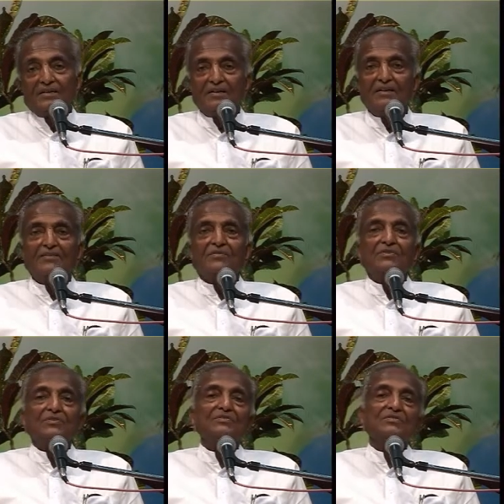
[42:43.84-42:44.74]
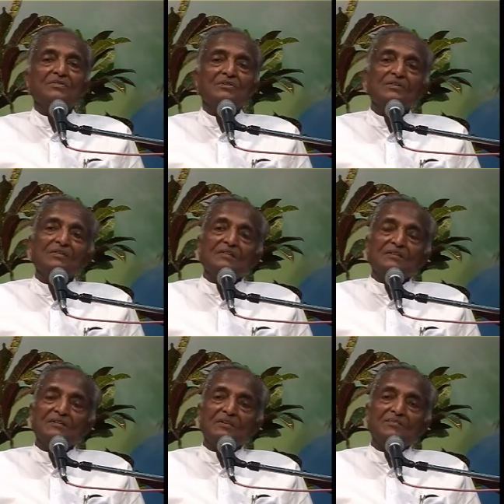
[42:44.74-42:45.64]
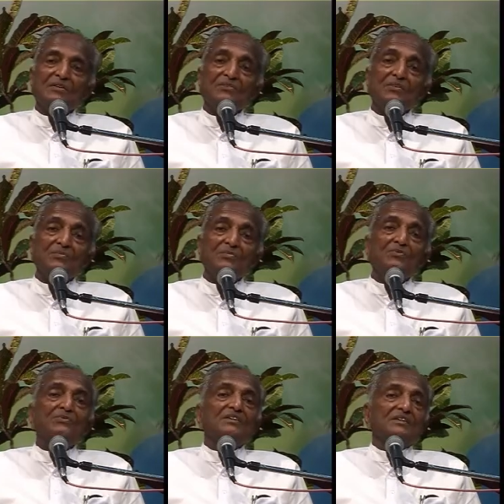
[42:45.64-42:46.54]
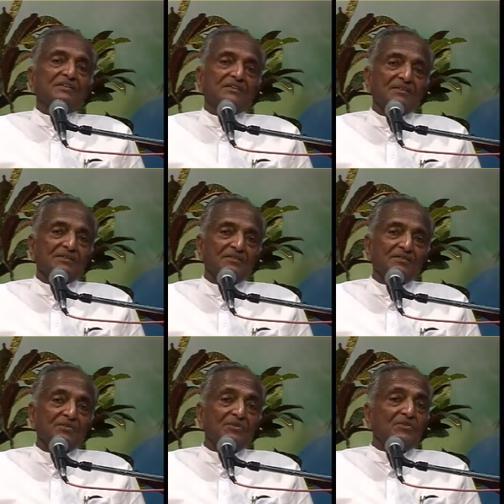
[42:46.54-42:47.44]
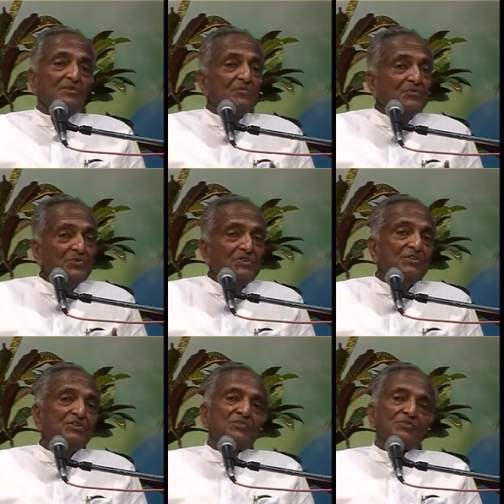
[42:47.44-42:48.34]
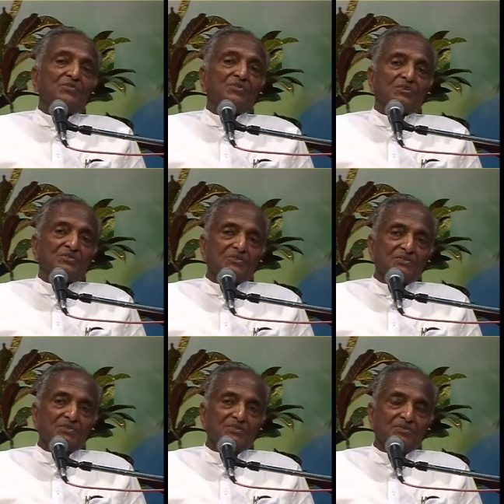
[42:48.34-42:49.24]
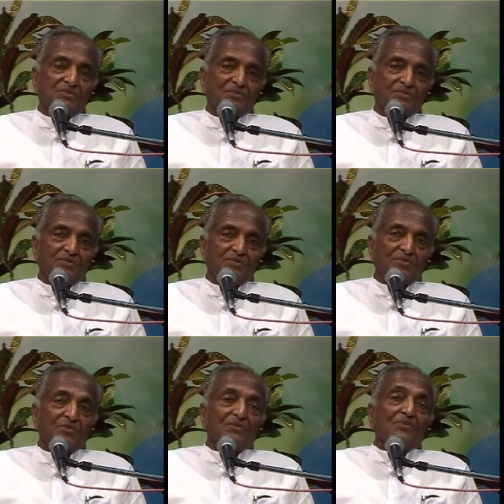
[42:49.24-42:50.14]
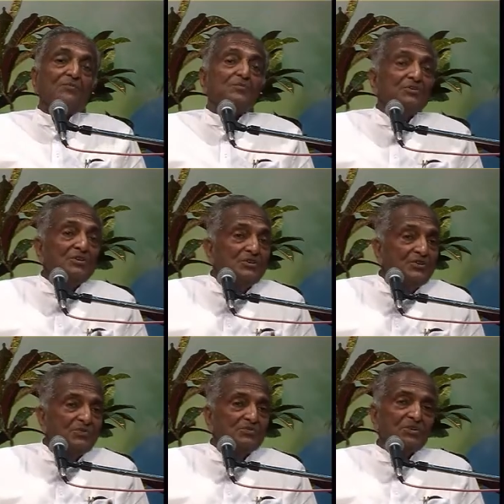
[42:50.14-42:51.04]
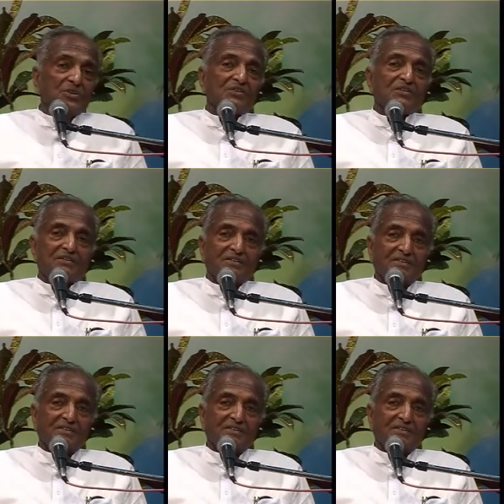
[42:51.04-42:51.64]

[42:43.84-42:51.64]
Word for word: He introduced the subject of purity, purity of food also, purity of thought.